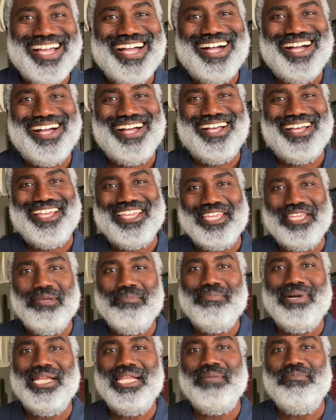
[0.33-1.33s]
Hi,
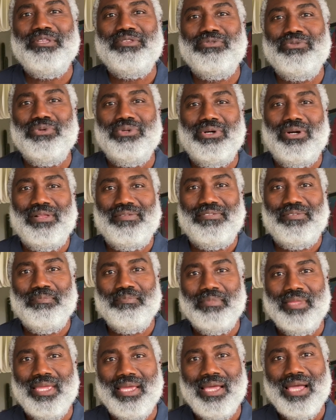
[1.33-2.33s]
my name is Rudolph.
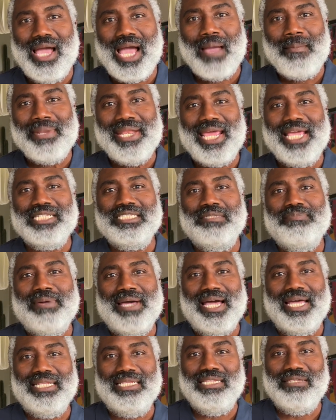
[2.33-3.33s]
I'm an
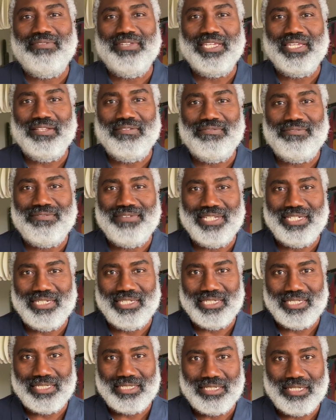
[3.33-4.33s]
expat living in
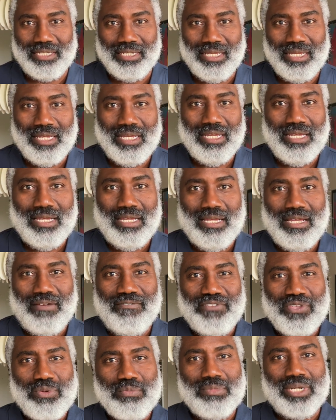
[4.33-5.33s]
Finland. A
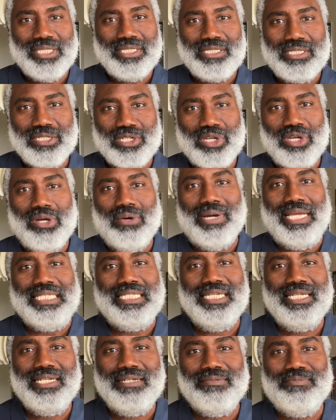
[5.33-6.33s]
few months ago, I
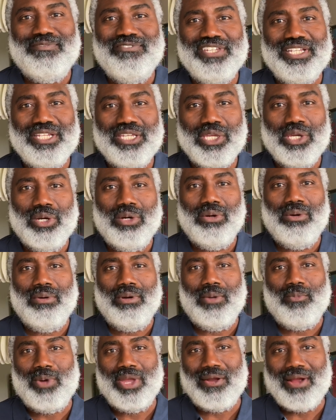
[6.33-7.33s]
did a
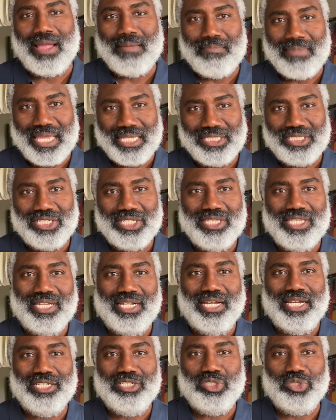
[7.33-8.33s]
video where I mentioned
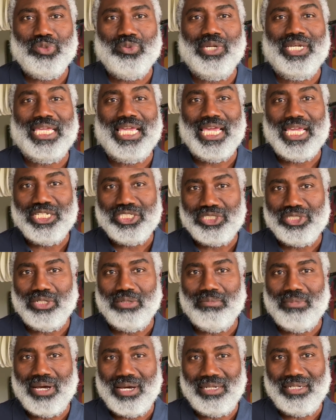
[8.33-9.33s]
that I do
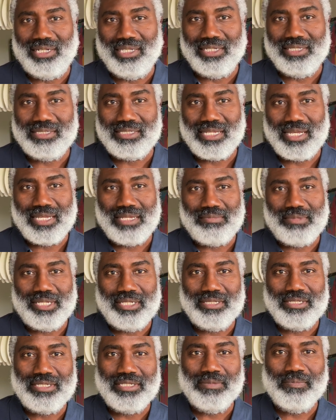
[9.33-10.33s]
occasional modeling
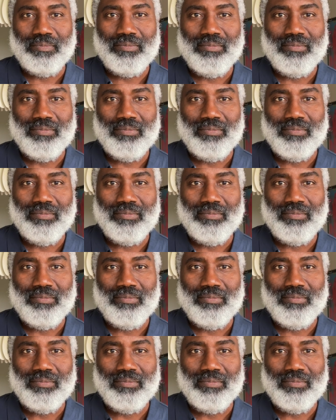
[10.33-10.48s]
assignments.